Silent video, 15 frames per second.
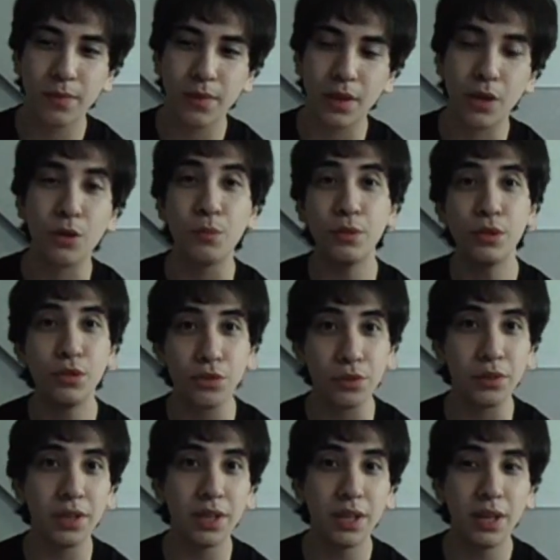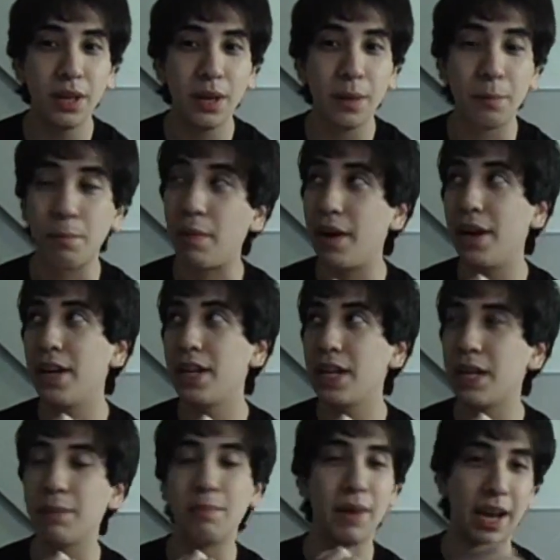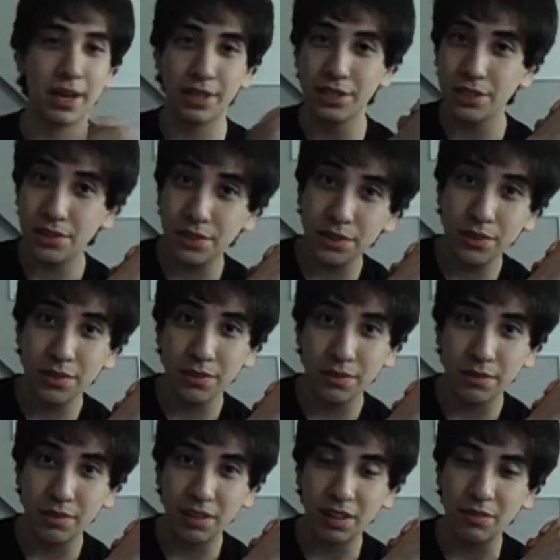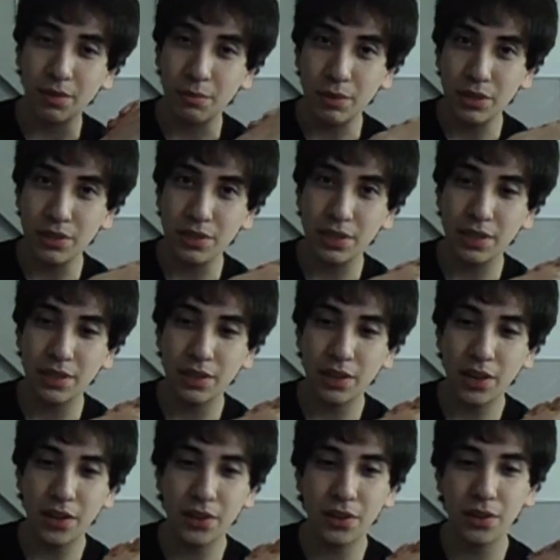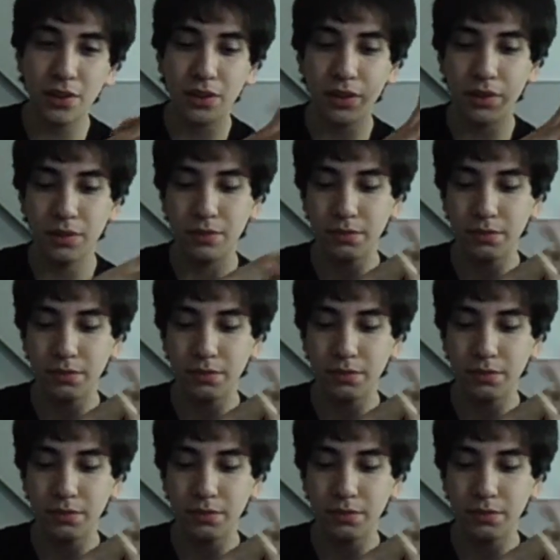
I hope you enjoyed. My packages of the books and other